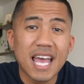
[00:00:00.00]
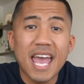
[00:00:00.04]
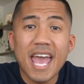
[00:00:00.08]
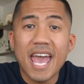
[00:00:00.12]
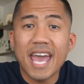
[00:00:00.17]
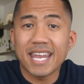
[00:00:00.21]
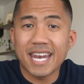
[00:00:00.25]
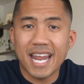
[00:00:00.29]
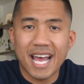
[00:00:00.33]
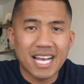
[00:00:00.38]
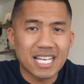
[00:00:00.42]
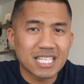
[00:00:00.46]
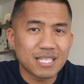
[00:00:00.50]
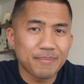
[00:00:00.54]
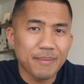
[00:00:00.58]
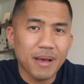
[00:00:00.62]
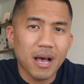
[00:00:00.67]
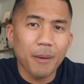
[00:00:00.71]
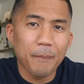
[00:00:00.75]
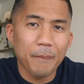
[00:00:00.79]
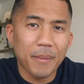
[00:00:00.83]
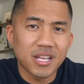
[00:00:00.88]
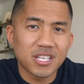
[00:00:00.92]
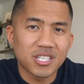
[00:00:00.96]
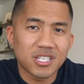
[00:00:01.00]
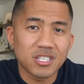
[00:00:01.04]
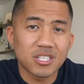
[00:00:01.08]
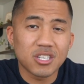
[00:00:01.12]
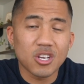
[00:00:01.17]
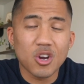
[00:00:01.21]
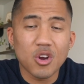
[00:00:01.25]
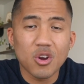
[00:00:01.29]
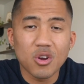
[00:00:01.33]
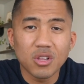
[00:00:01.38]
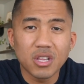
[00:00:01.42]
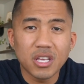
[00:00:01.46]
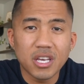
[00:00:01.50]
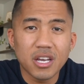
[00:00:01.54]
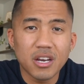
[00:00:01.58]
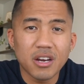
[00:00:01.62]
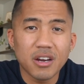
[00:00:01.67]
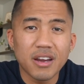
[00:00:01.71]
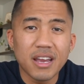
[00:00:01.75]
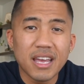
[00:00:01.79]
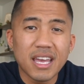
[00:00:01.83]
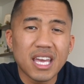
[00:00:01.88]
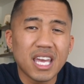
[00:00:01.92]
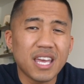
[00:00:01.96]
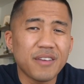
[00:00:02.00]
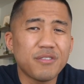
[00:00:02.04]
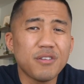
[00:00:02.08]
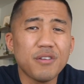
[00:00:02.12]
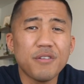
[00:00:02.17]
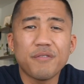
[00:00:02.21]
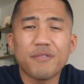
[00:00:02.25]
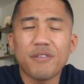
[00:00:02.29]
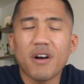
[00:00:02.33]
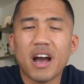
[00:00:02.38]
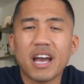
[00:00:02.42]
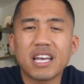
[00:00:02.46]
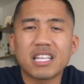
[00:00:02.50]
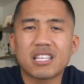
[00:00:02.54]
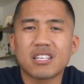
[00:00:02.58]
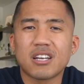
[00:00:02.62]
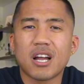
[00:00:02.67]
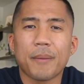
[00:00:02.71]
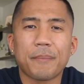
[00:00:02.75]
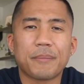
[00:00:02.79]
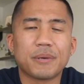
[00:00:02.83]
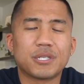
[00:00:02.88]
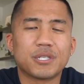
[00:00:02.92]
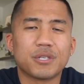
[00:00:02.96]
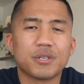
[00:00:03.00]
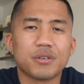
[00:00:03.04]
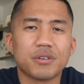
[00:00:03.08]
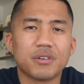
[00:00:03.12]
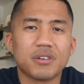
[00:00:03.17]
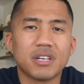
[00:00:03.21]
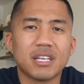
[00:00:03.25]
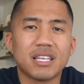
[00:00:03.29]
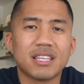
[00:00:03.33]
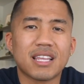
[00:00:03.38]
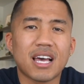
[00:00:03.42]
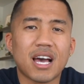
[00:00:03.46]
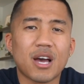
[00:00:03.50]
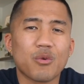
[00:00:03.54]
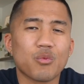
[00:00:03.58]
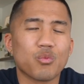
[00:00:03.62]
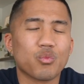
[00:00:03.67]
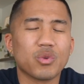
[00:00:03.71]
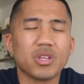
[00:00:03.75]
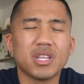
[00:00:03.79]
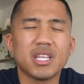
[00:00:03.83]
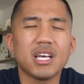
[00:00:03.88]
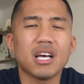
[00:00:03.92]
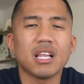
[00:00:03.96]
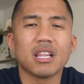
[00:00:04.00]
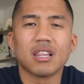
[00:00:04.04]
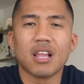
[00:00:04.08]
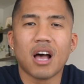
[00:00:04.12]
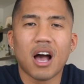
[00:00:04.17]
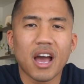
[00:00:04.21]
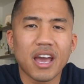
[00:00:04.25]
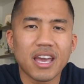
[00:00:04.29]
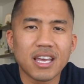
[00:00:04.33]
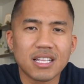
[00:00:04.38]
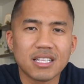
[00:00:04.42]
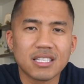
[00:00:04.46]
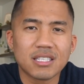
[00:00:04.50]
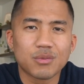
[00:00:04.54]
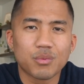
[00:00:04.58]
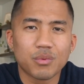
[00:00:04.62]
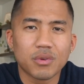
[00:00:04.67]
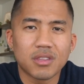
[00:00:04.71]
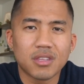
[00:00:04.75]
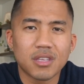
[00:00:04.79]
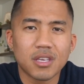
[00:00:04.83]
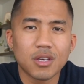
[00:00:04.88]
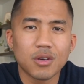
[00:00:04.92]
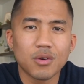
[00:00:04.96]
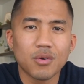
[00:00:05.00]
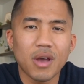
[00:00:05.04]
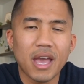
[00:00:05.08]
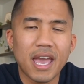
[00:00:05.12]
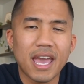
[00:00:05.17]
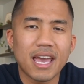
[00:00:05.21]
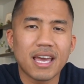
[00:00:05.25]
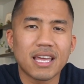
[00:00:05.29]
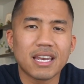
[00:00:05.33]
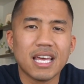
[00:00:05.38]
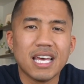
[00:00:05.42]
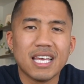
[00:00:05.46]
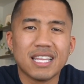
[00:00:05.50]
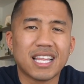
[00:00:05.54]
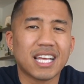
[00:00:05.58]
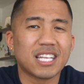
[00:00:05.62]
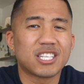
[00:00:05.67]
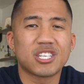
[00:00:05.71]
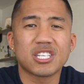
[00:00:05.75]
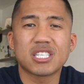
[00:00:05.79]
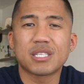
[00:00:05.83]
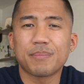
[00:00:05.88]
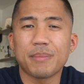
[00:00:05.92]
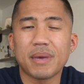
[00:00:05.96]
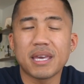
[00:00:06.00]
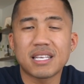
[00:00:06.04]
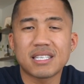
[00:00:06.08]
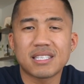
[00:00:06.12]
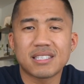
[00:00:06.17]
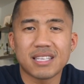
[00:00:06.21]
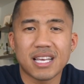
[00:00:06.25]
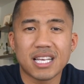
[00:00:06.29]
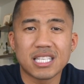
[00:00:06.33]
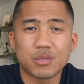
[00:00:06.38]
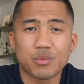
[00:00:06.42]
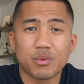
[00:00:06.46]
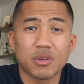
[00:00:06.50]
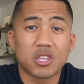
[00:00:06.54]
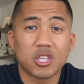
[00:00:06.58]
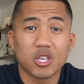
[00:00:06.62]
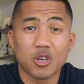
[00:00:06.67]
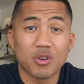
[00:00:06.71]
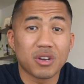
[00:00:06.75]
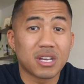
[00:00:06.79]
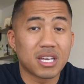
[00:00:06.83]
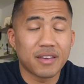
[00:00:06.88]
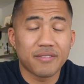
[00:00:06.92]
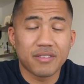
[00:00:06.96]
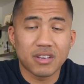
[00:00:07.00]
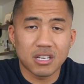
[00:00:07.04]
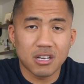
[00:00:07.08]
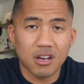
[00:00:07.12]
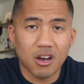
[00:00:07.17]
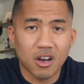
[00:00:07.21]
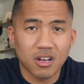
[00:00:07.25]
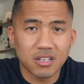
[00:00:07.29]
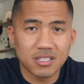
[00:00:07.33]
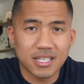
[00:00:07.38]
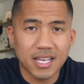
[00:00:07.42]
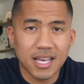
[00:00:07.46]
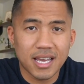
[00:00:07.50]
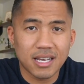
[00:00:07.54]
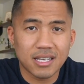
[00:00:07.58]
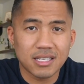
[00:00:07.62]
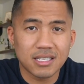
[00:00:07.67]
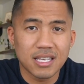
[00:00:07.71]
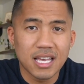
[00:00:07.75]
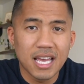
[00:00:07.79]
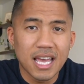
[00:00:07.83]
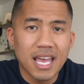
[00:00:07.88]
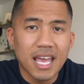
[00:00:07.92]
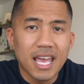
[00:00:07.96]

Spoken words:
And as Mal mentioned earlier, if you find an opportunity that really aligns with you and that just makes sense with your given context,